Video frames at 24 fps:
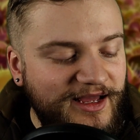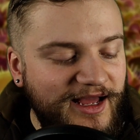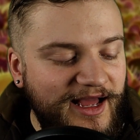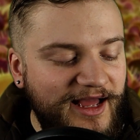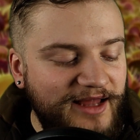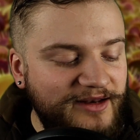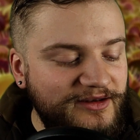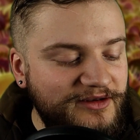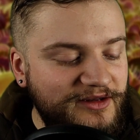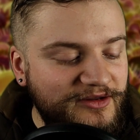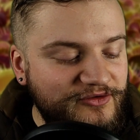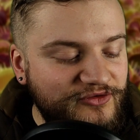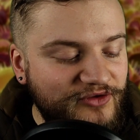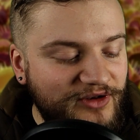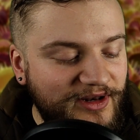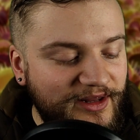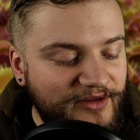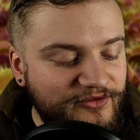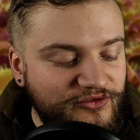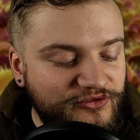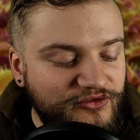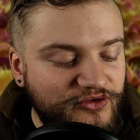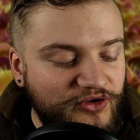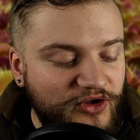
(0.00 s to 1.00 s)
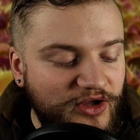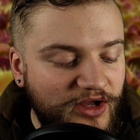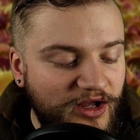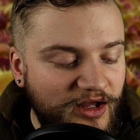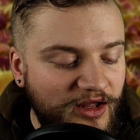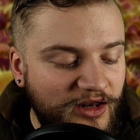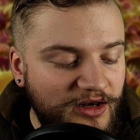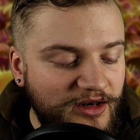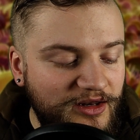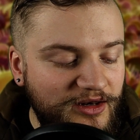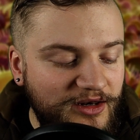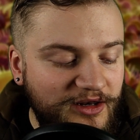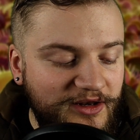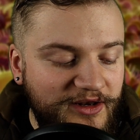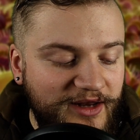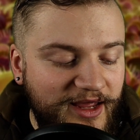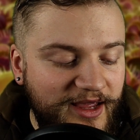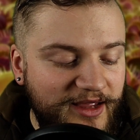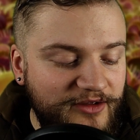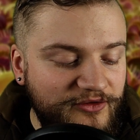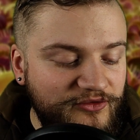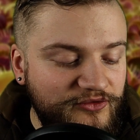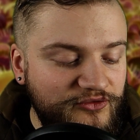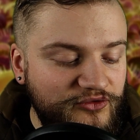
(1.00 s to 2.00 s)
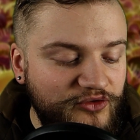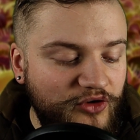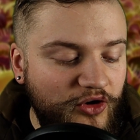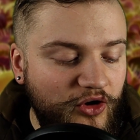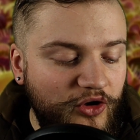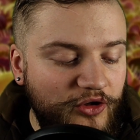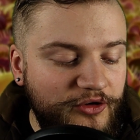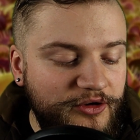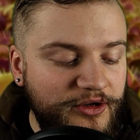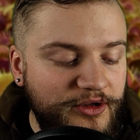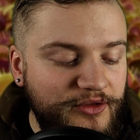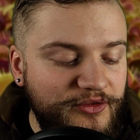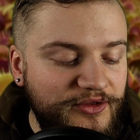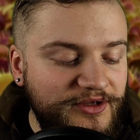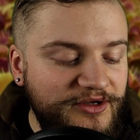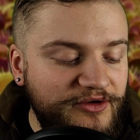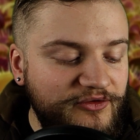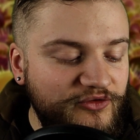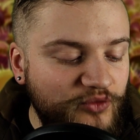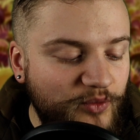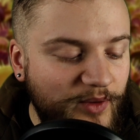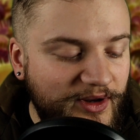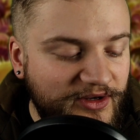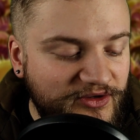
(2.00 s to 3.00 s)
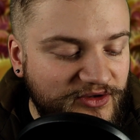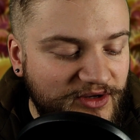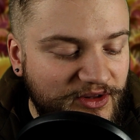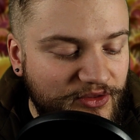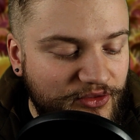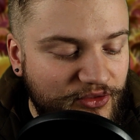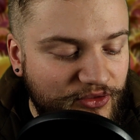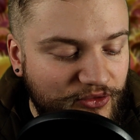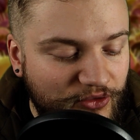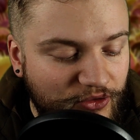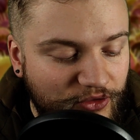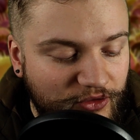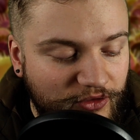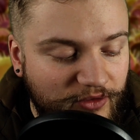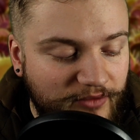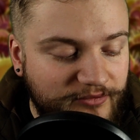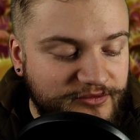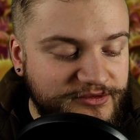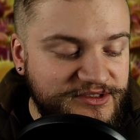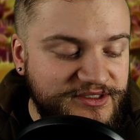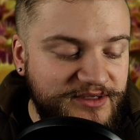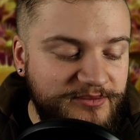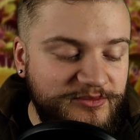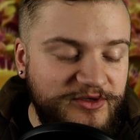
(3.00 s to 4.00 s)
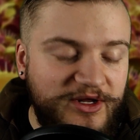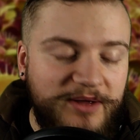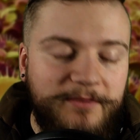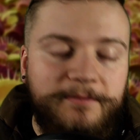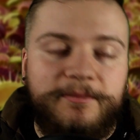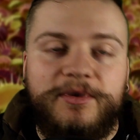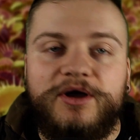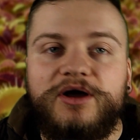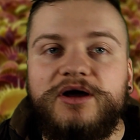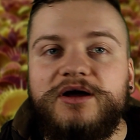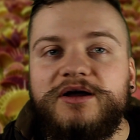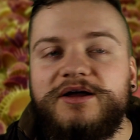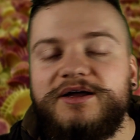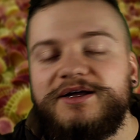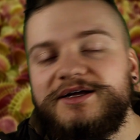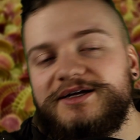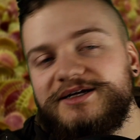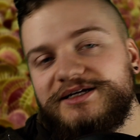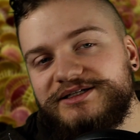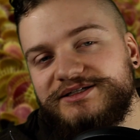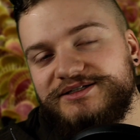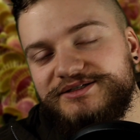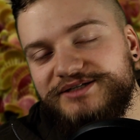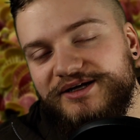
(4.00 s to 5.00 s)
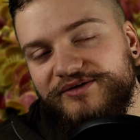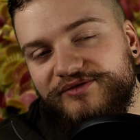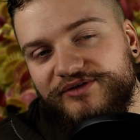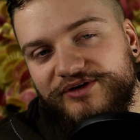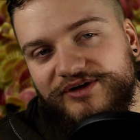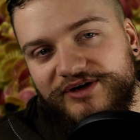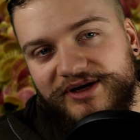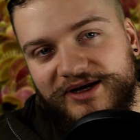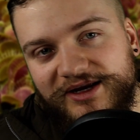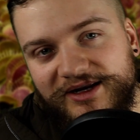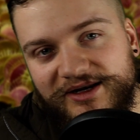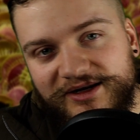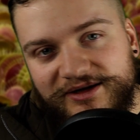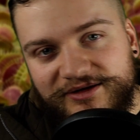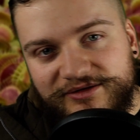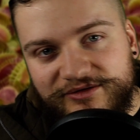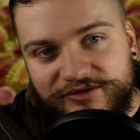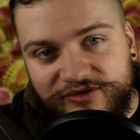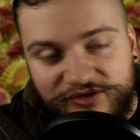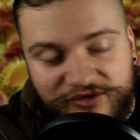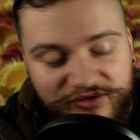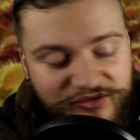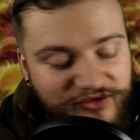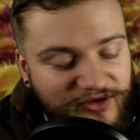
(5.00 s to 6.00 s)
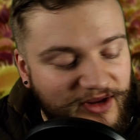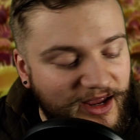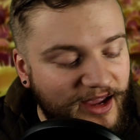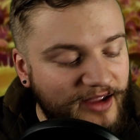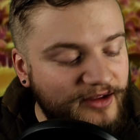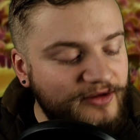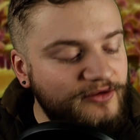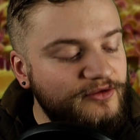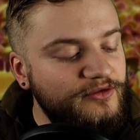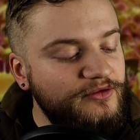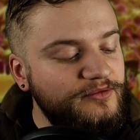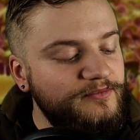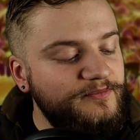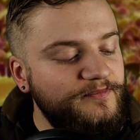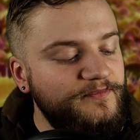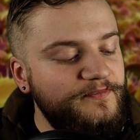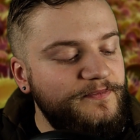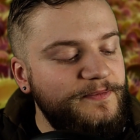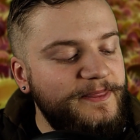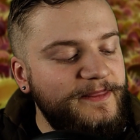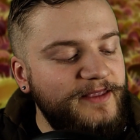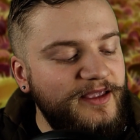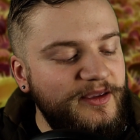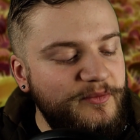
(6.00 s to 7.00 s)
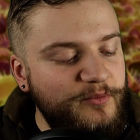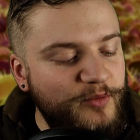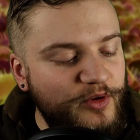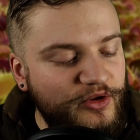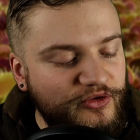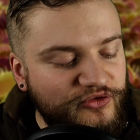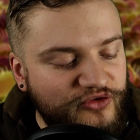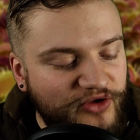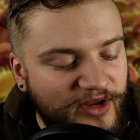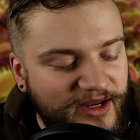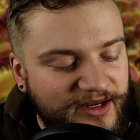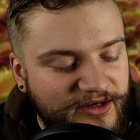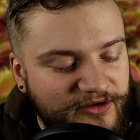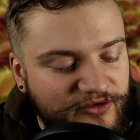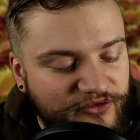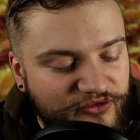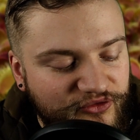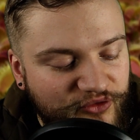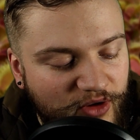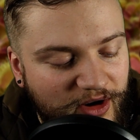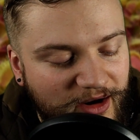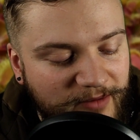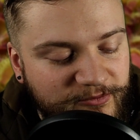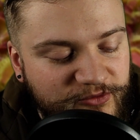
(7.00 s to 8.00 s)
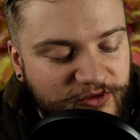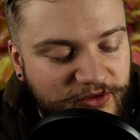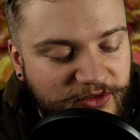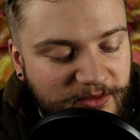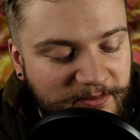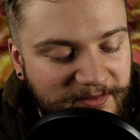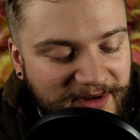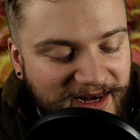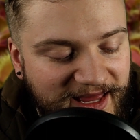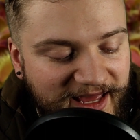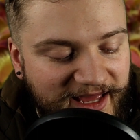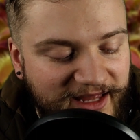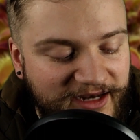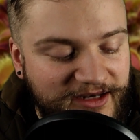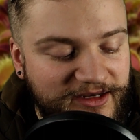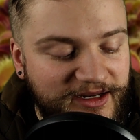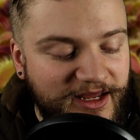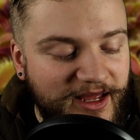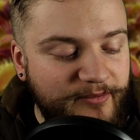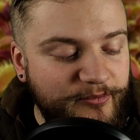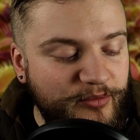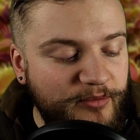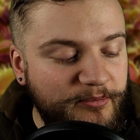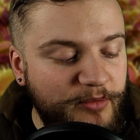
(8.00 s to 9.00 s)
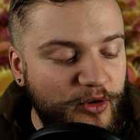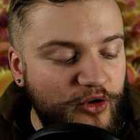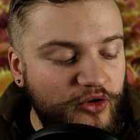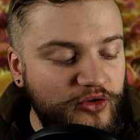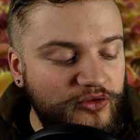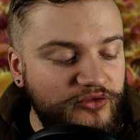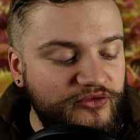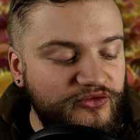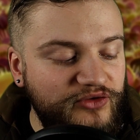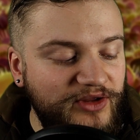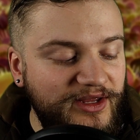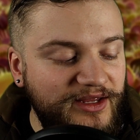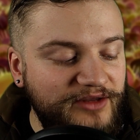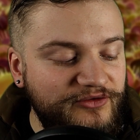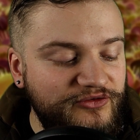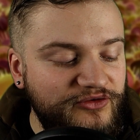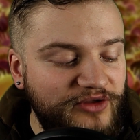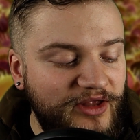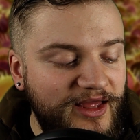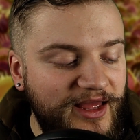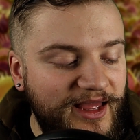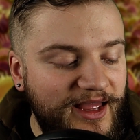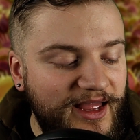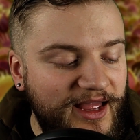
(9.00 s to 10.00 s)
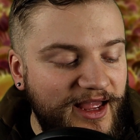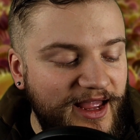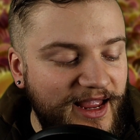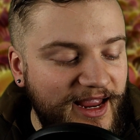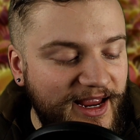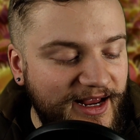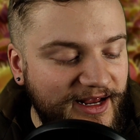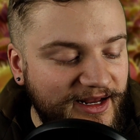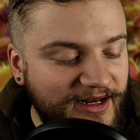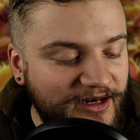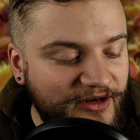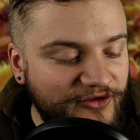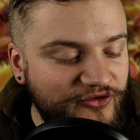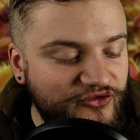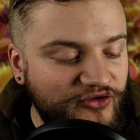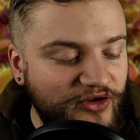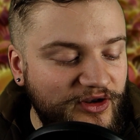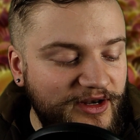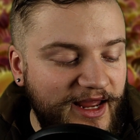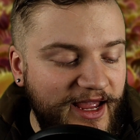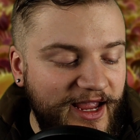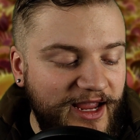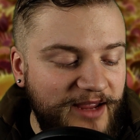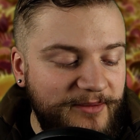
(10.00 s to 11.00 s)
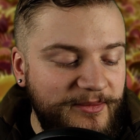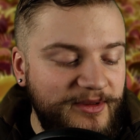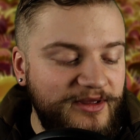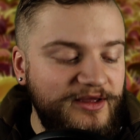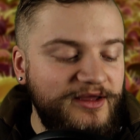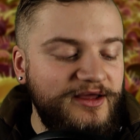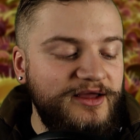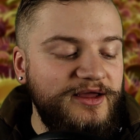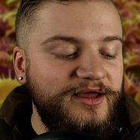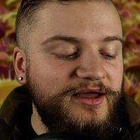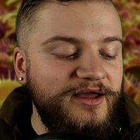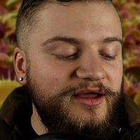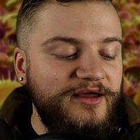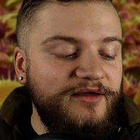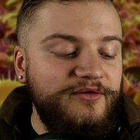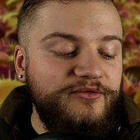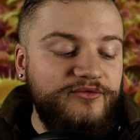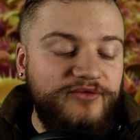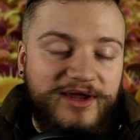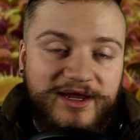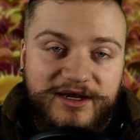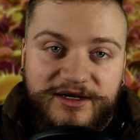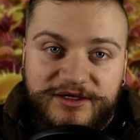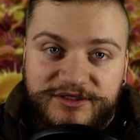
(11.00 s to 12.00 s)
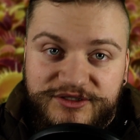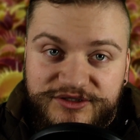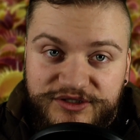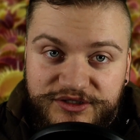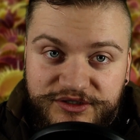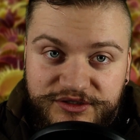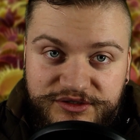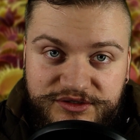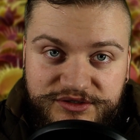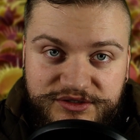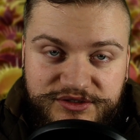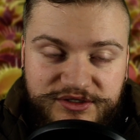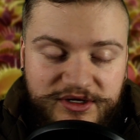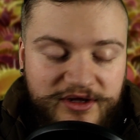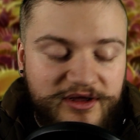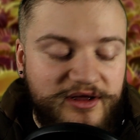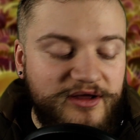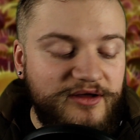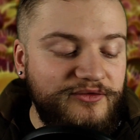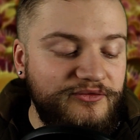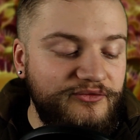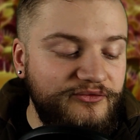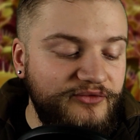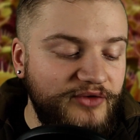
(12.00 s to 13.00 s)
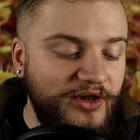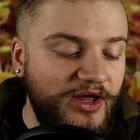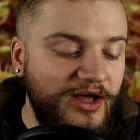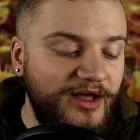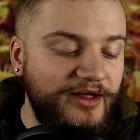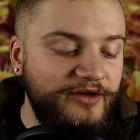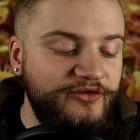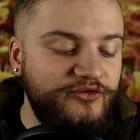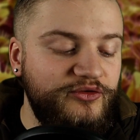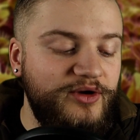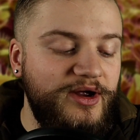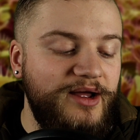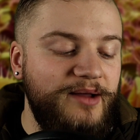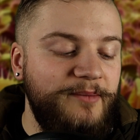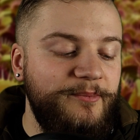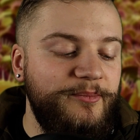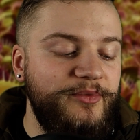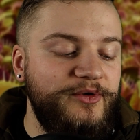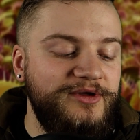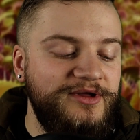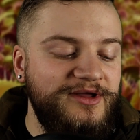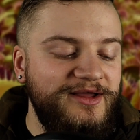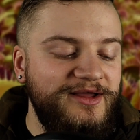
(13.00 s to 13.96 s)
and his letter to Carl Linnaeus on the 23rd of September 1768, in which he described the plant and proposed its English name, Venus's Flytrap,